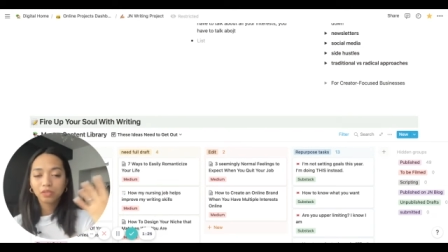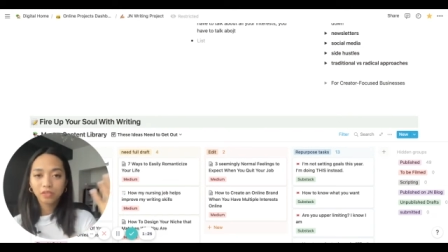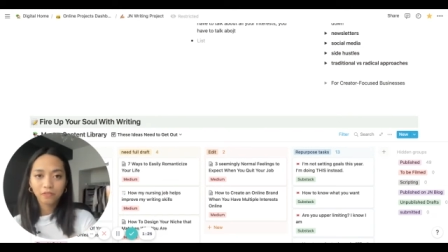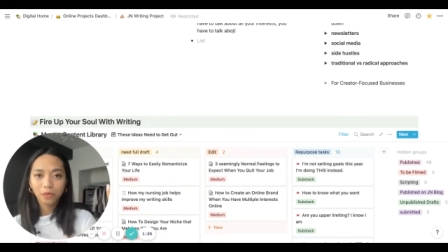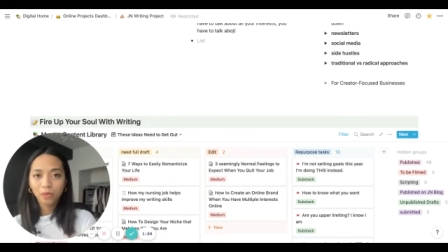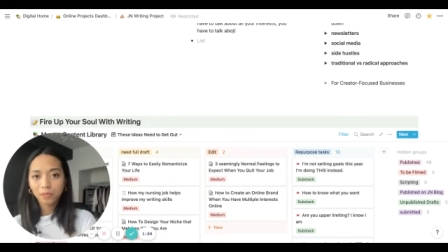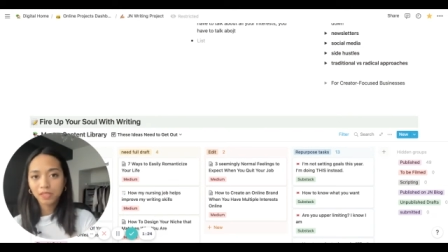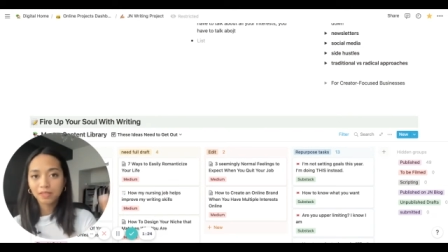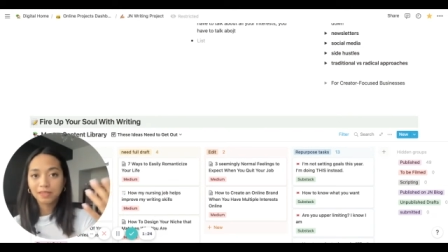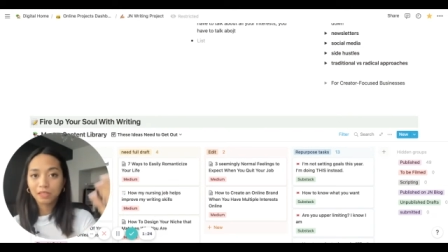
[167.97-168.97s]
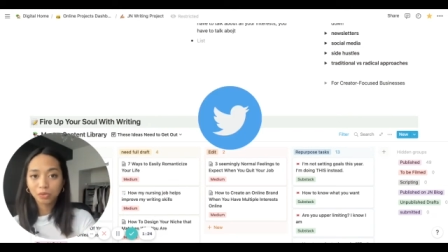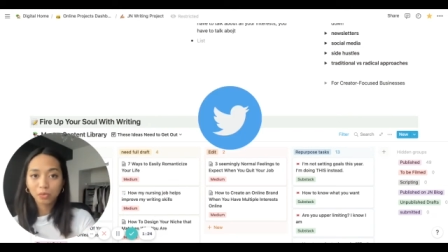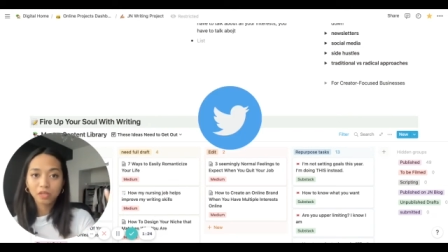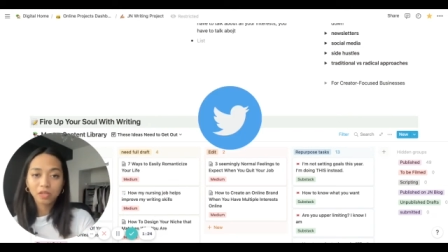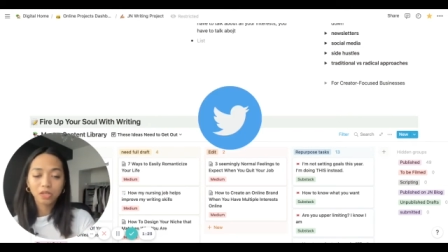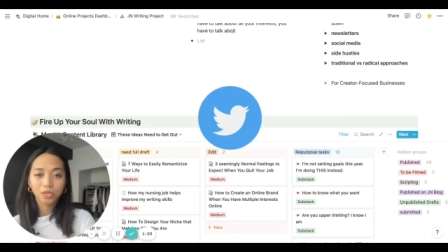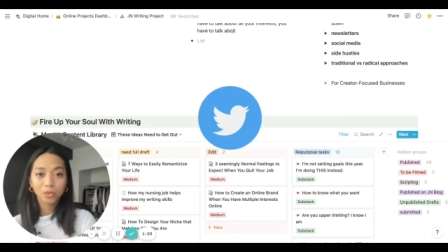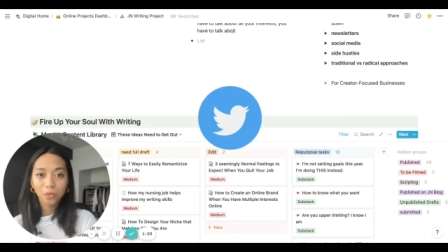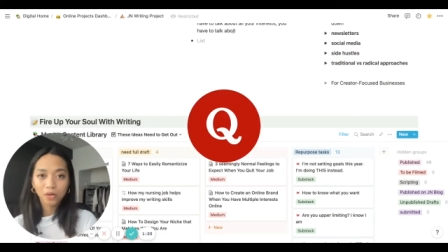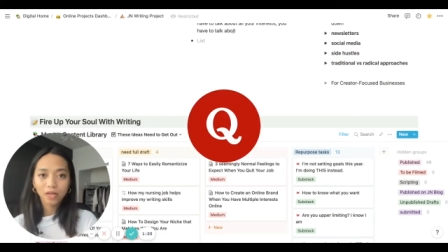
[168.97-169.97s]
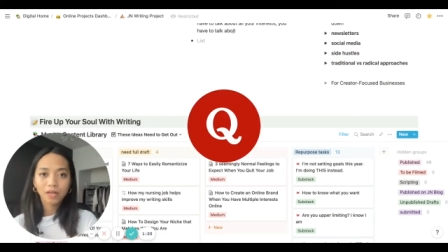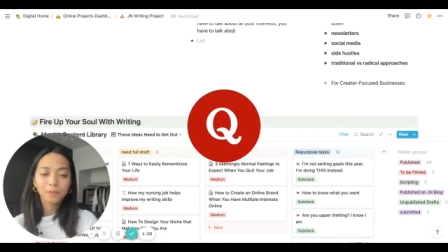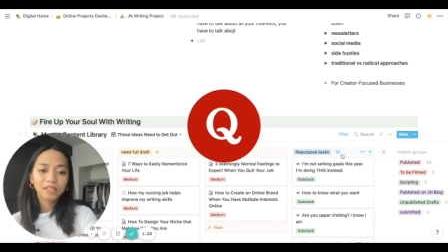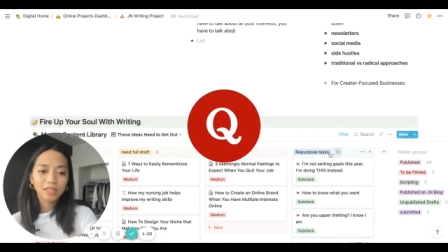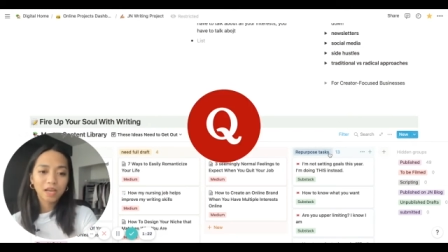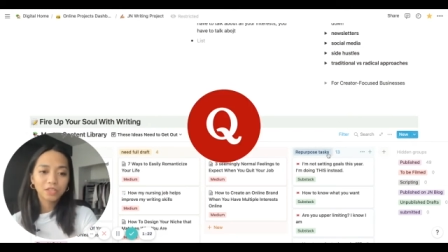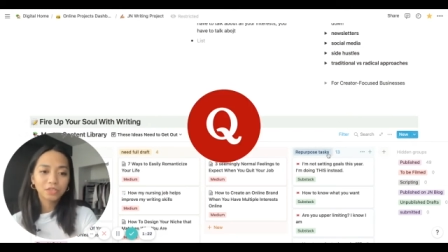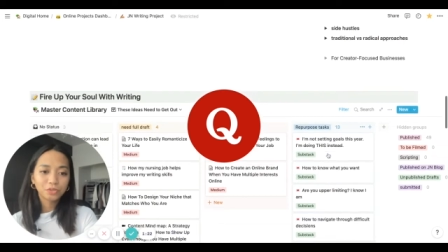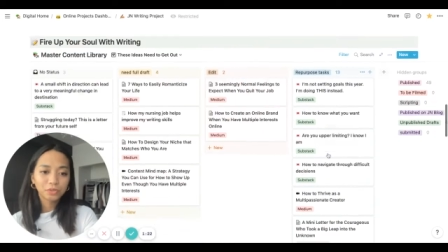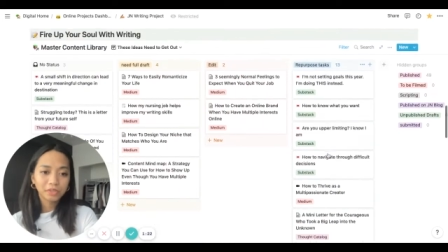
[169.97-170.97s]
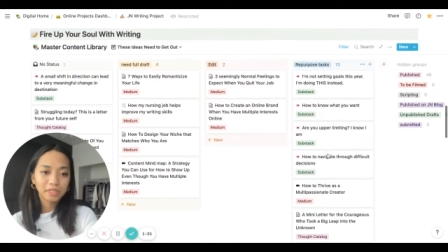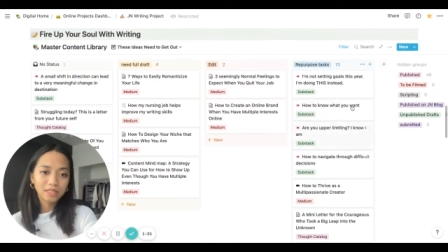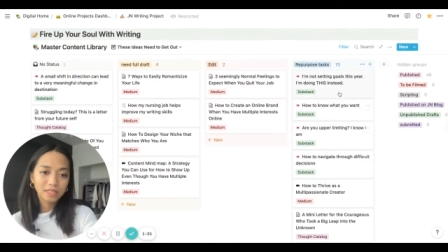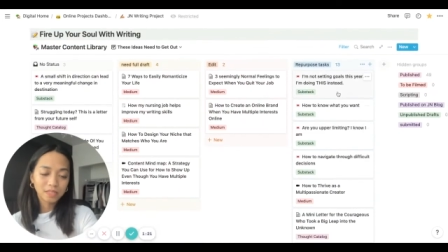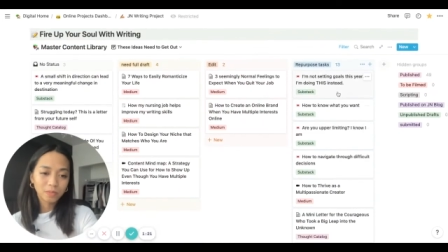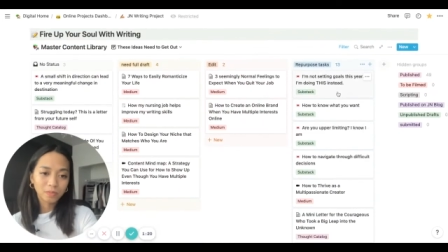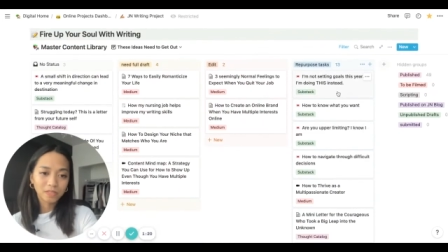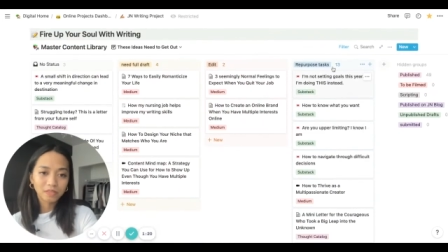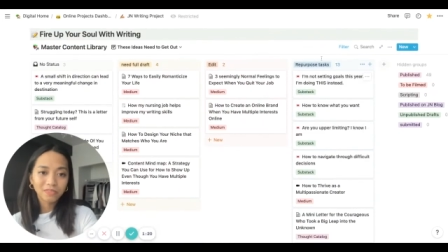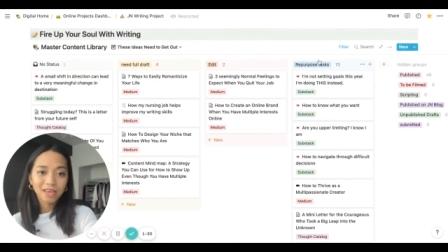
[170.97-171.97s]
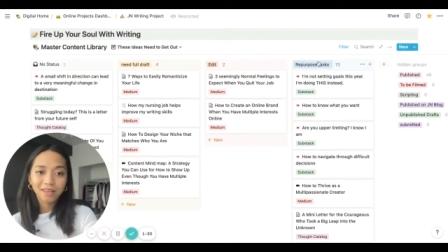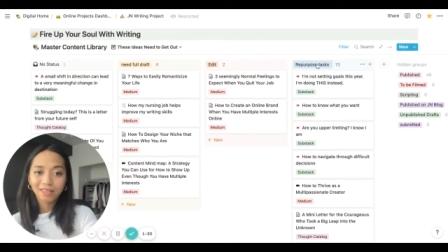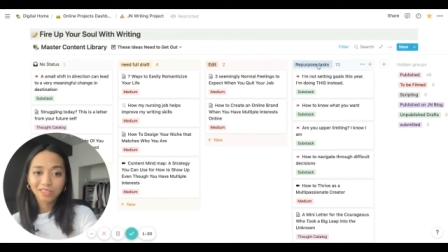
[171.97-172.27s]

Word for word: different websites like Twitter or Quora, that usually is the purpose of that.